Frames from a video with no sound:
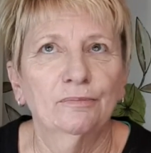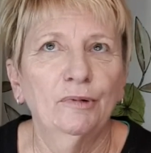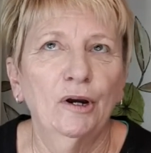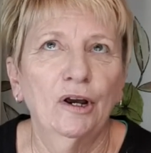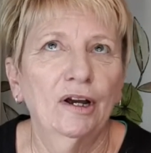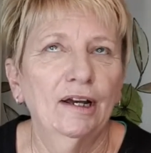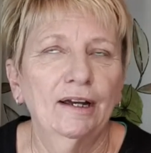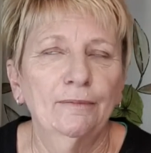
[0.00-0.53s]

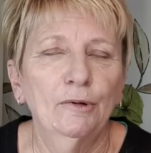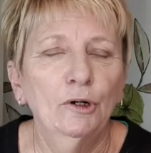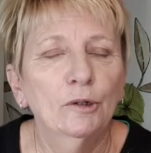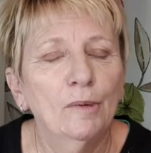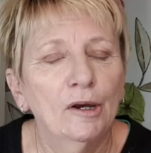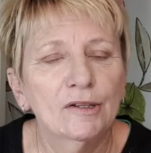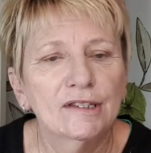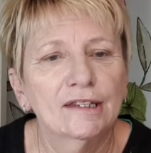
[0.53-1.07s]

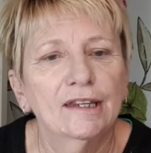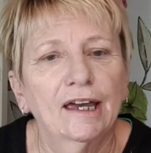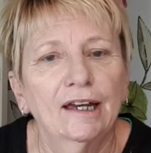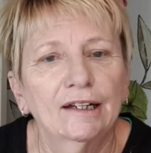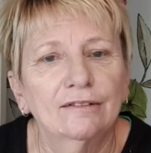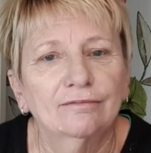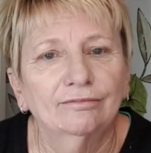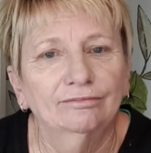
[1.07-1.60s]
hormones and
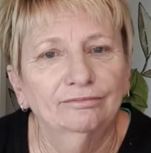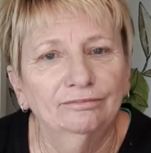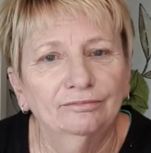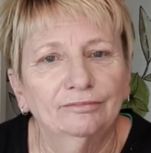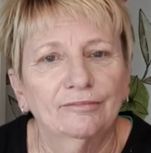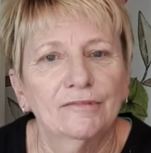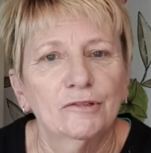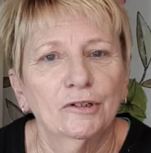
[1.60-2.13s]
that
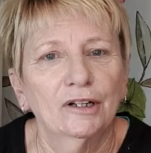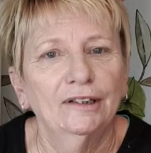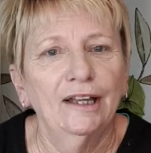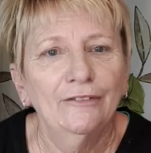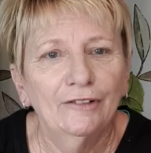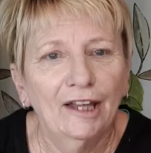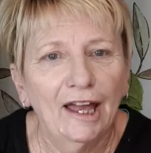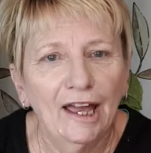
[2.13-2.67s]
sort of
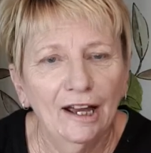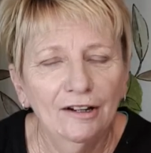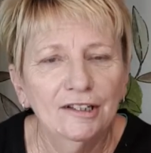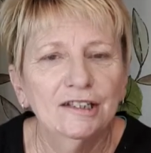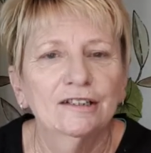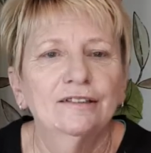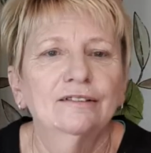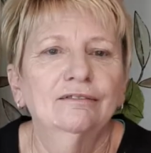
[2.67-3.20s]
level
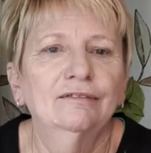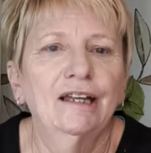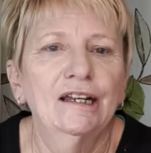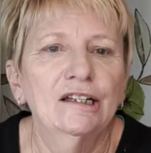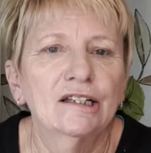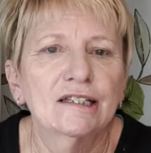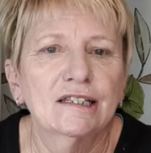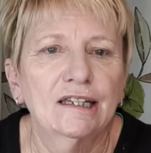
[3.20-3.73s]
out,
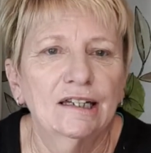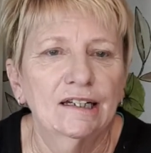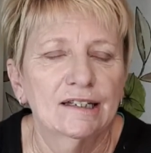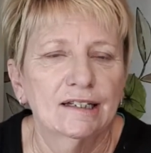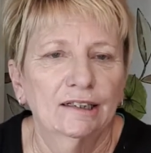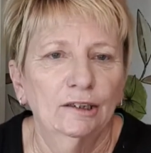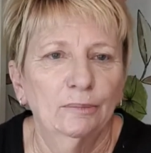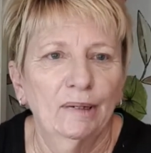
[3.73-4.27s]
then your skin
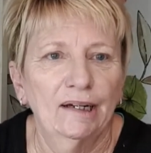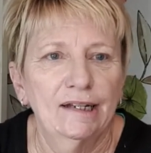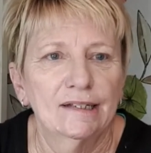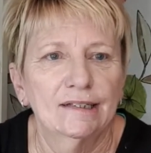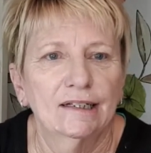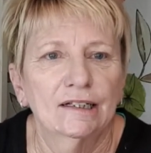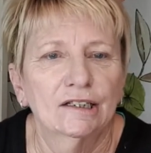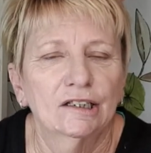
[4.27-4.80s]
is a little bit
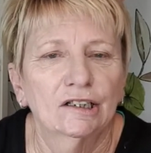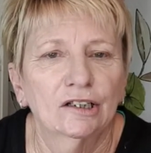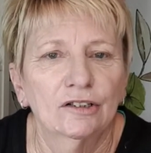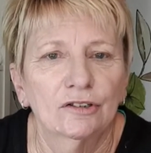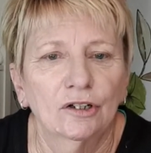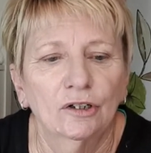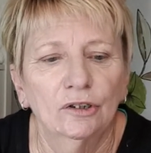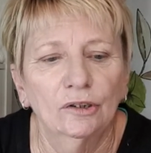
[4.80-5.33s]
easier to
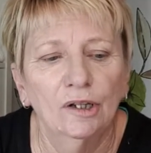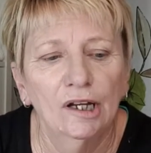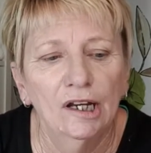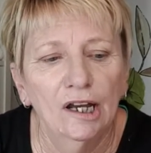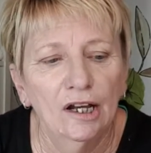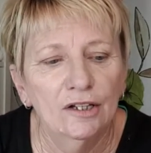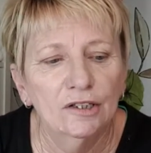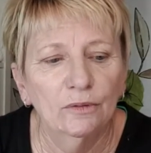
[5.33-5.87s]
control.
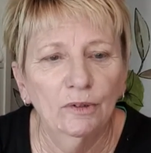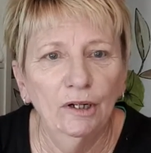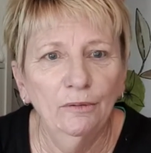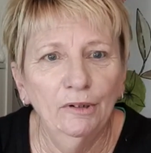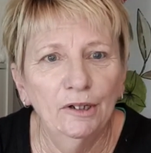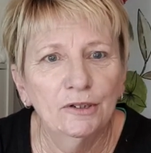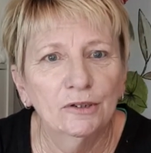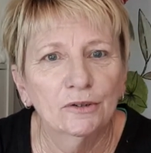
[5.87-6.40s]
So what I
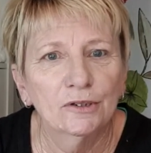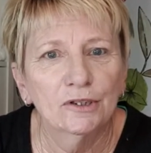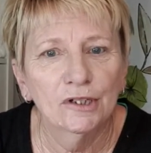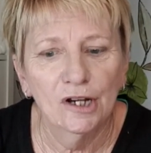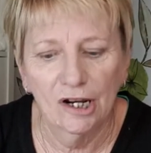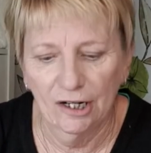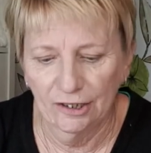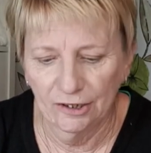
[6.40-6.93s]
want to talk
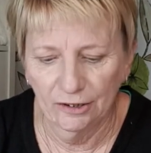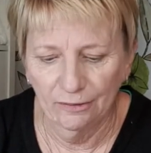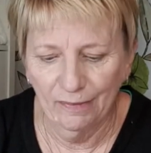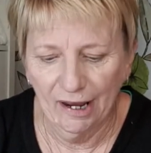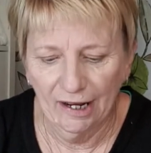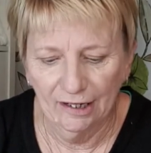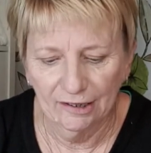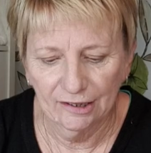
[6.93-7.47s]
to you
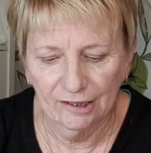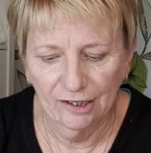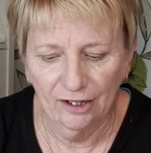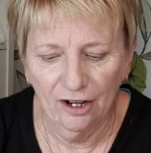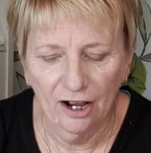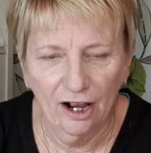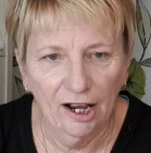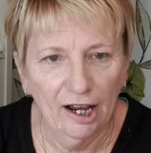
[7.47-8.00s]
about
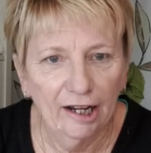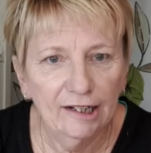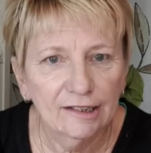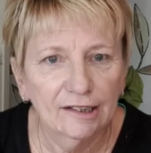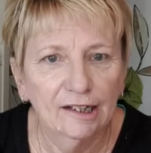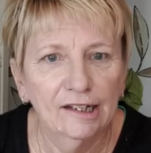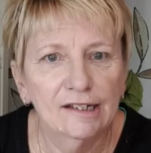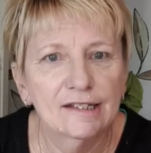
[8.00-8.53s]

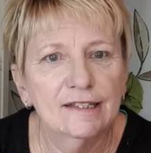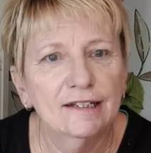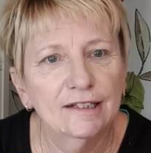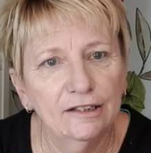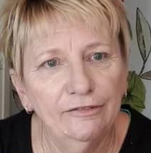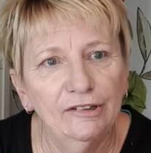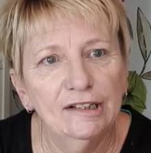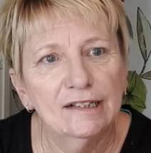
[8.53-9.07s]
tonight is the
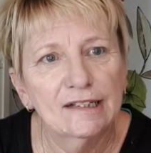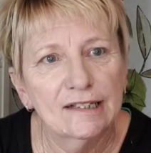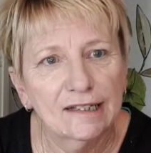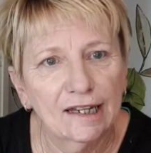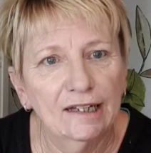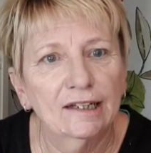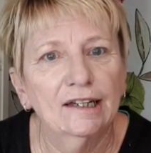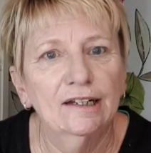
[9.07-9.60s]
different
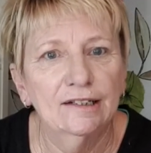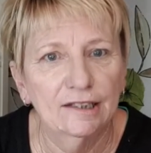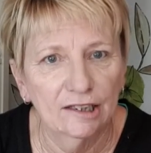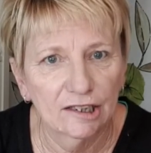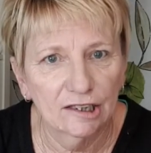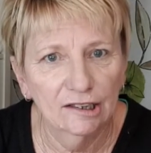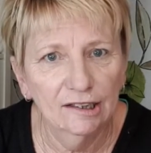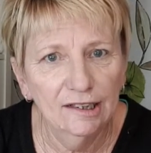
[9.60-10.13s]
skin
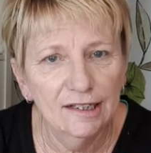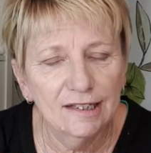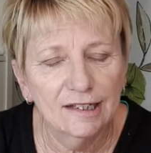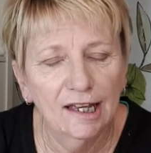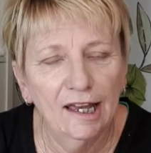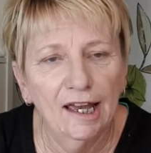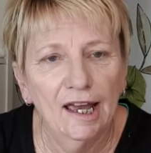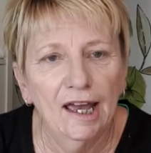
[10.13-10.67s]
conditions
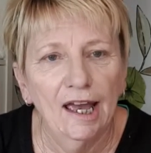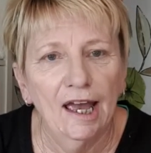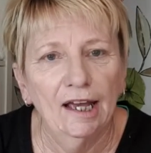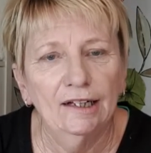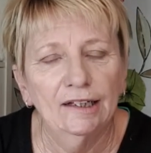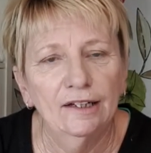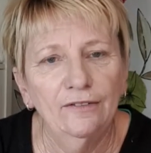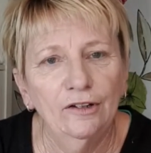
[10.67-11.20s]

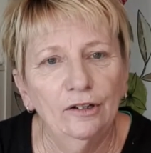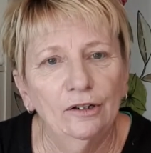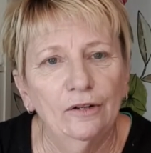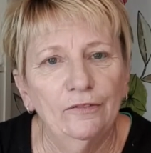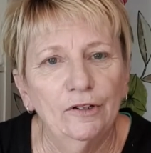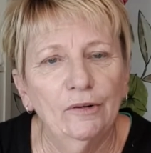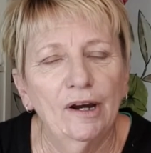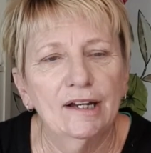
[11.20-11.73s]
and give you a
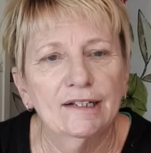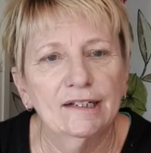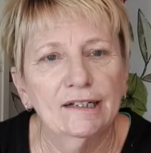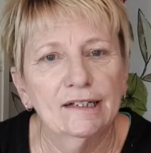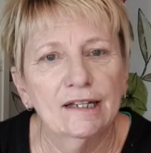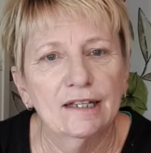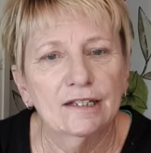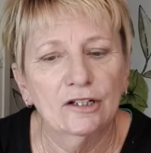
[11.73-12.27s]
few
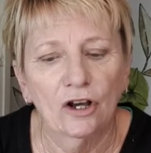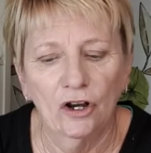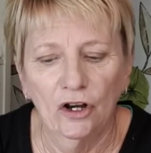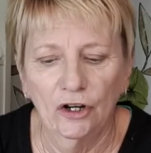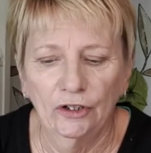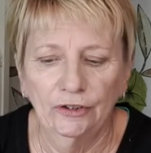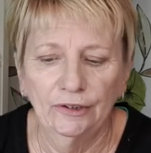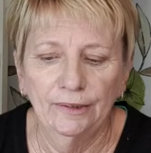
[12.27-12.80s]
ideas
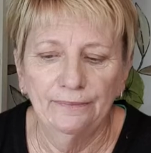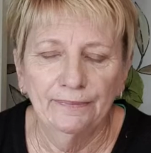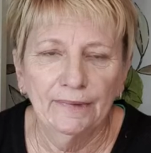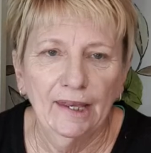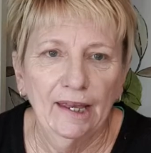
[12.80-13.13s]
on